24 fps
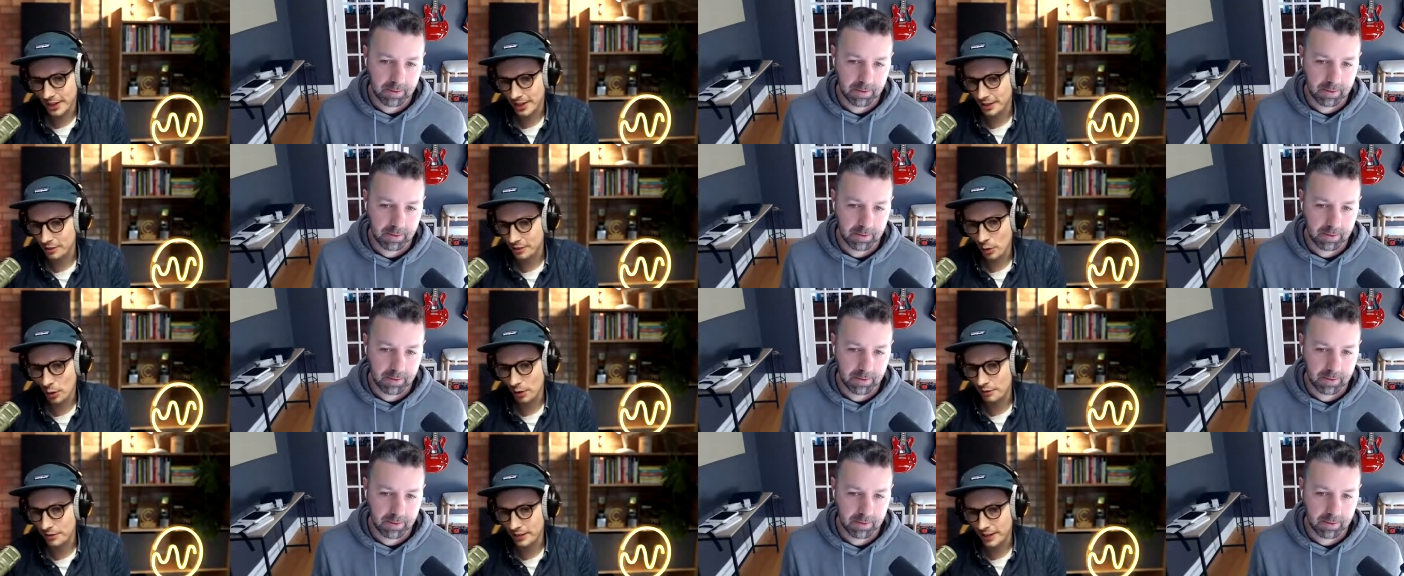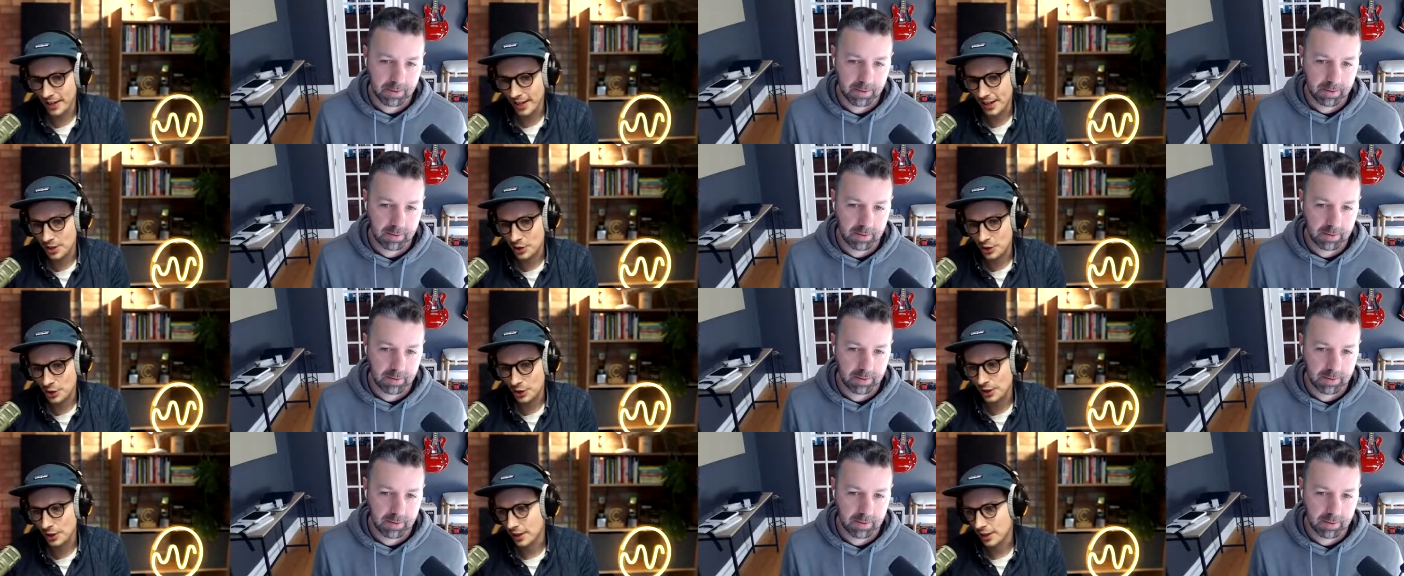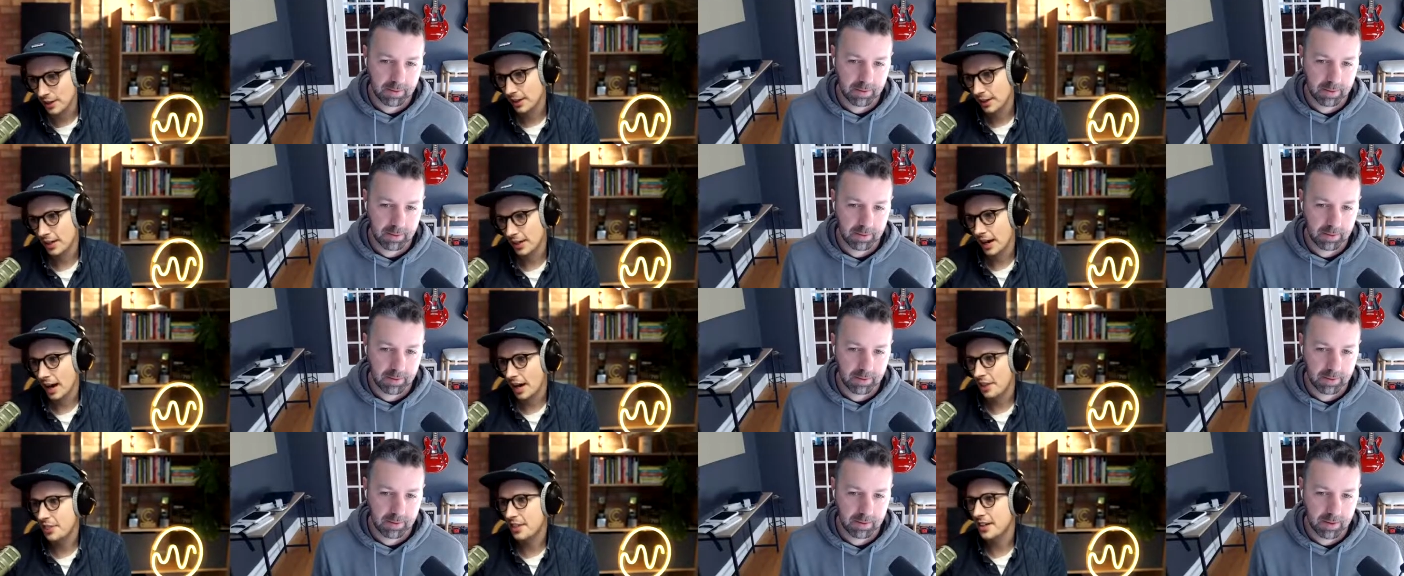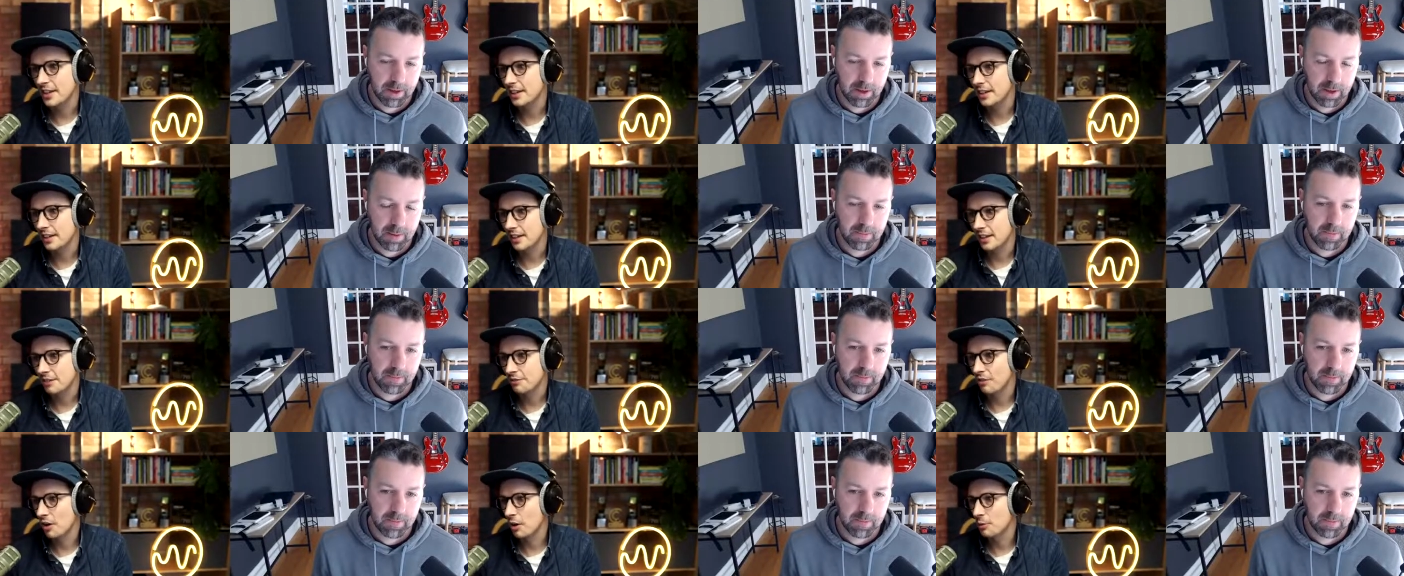Speaker 1: qualification I think
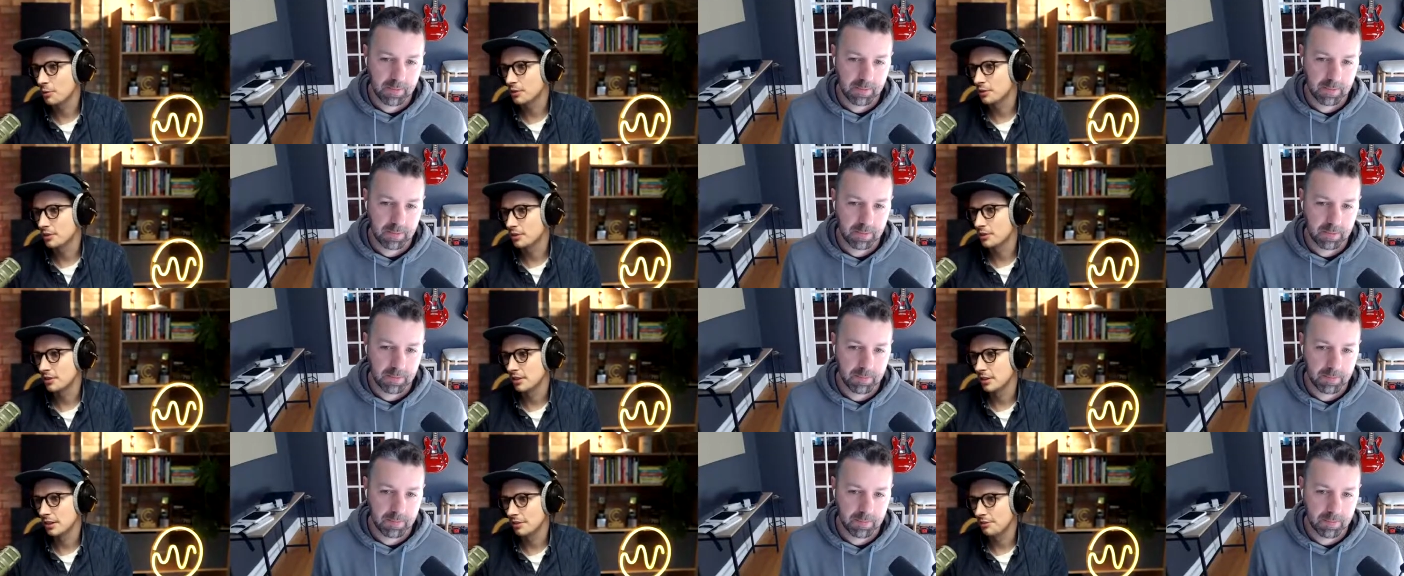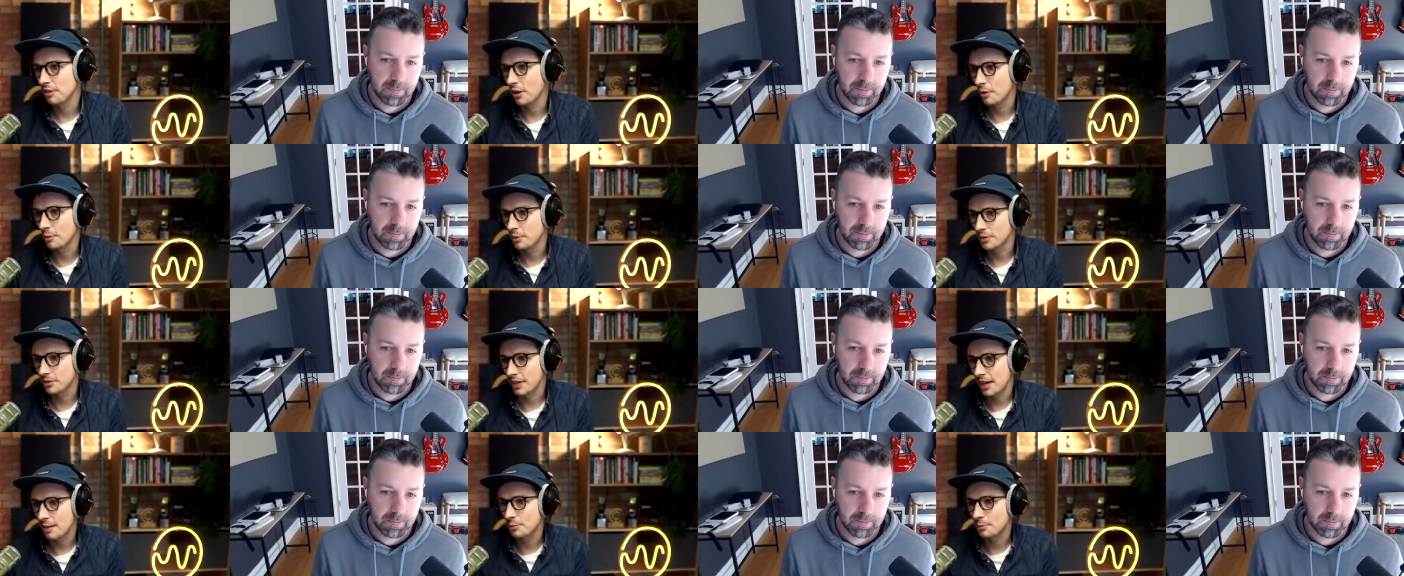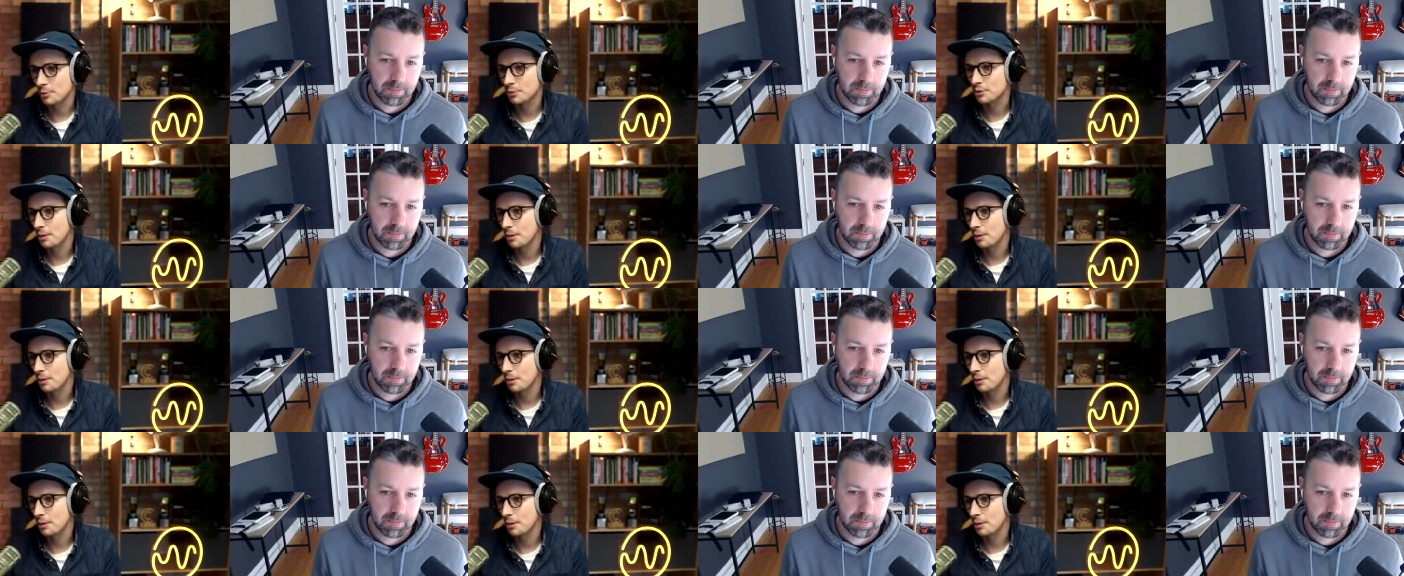if I was if I was able to